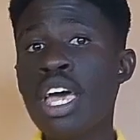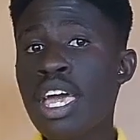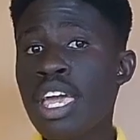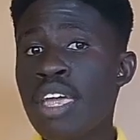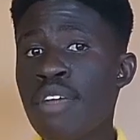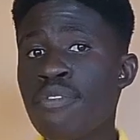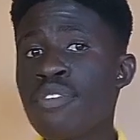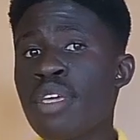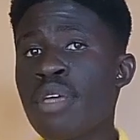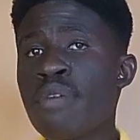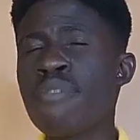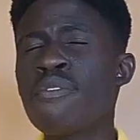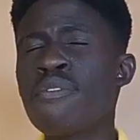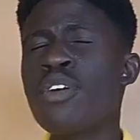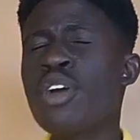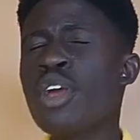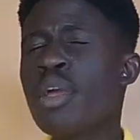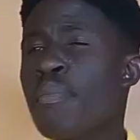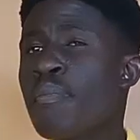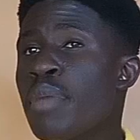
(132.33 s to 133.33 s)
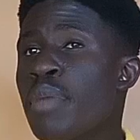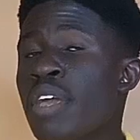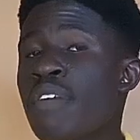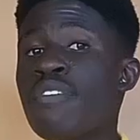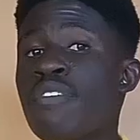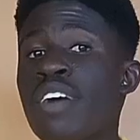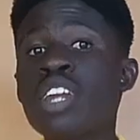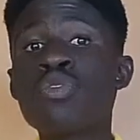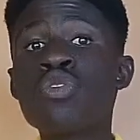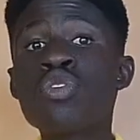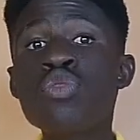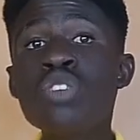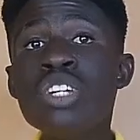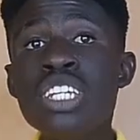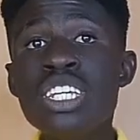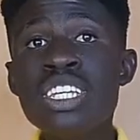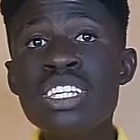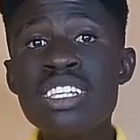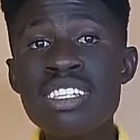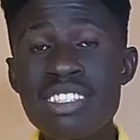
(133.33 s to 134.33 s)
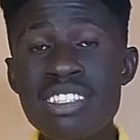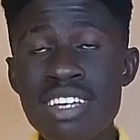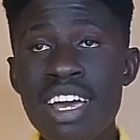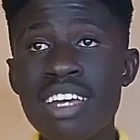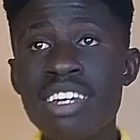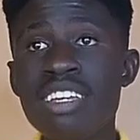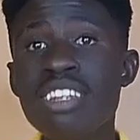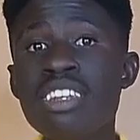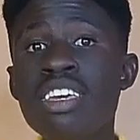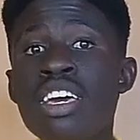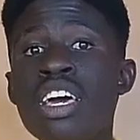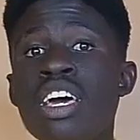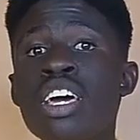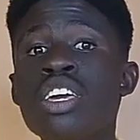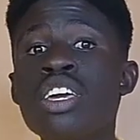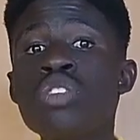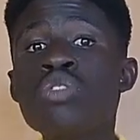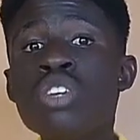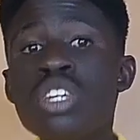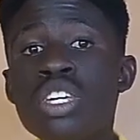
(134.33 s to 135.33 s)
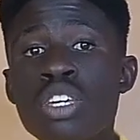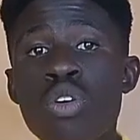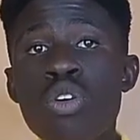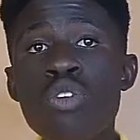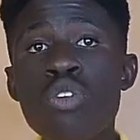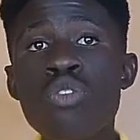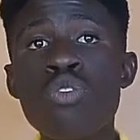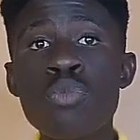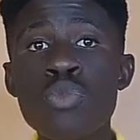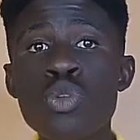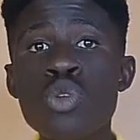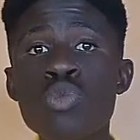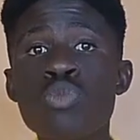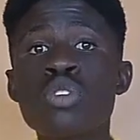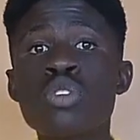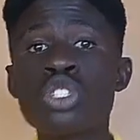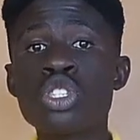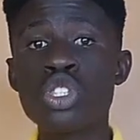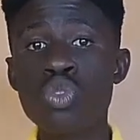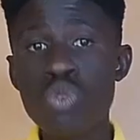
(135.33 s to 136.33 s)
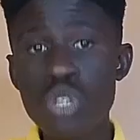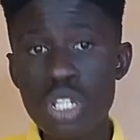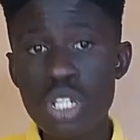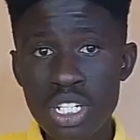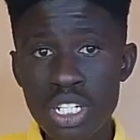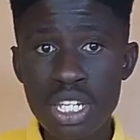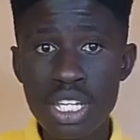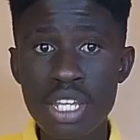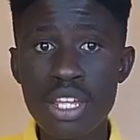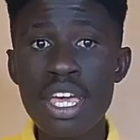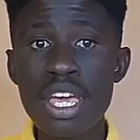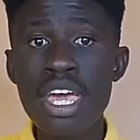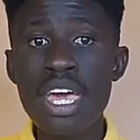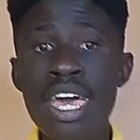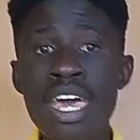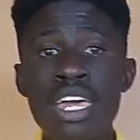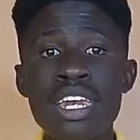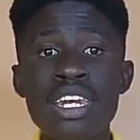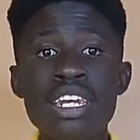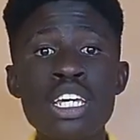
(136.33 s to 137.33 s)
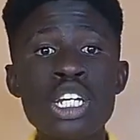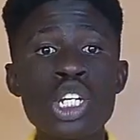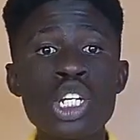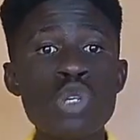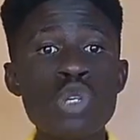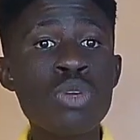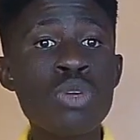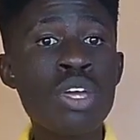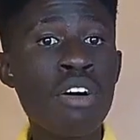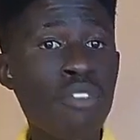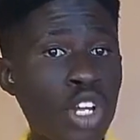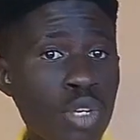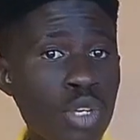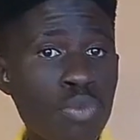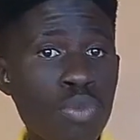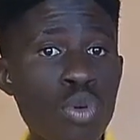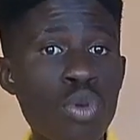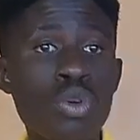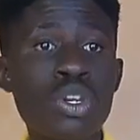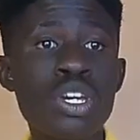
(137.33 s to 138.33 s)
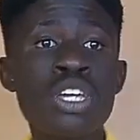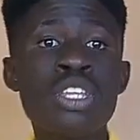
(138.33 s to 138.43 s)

If you're a very big fan of three D designing, you can go for Buildbox three D, and it will be available in